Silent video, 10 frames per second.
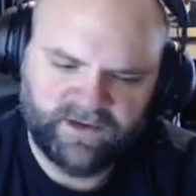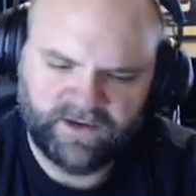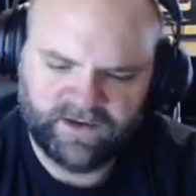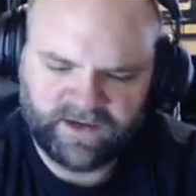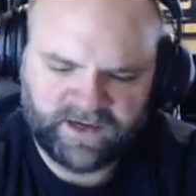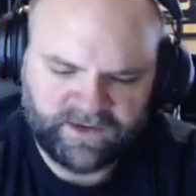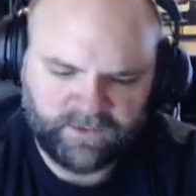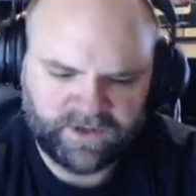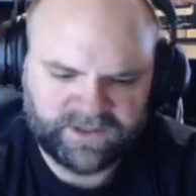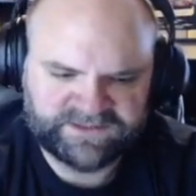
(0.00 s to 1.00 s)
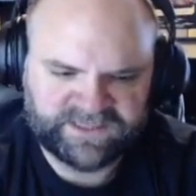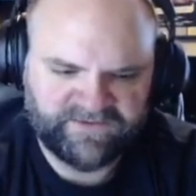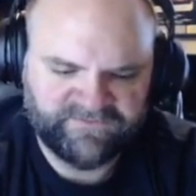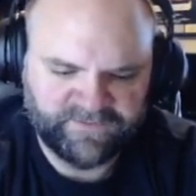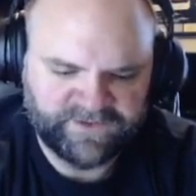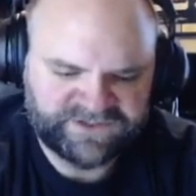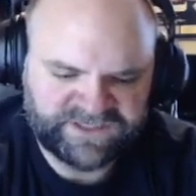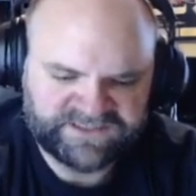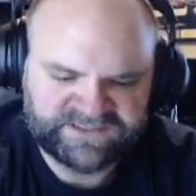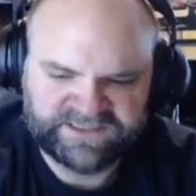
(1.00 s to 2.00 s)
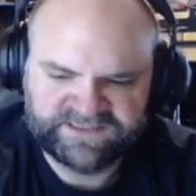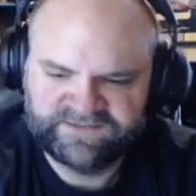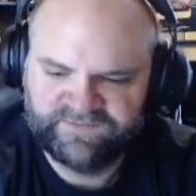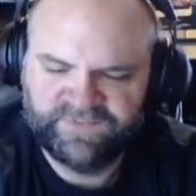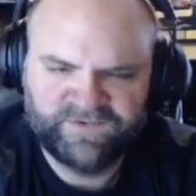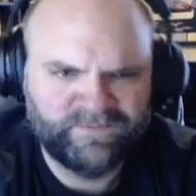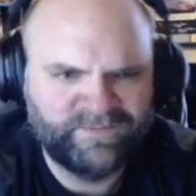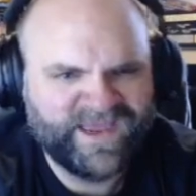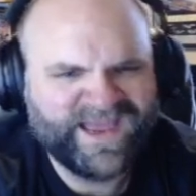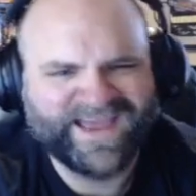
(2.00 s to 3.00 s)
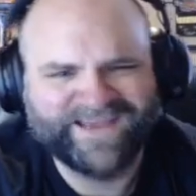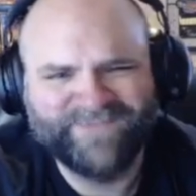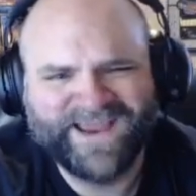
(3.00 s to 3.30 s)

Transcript: are kind of where it's at for Majestics. But man.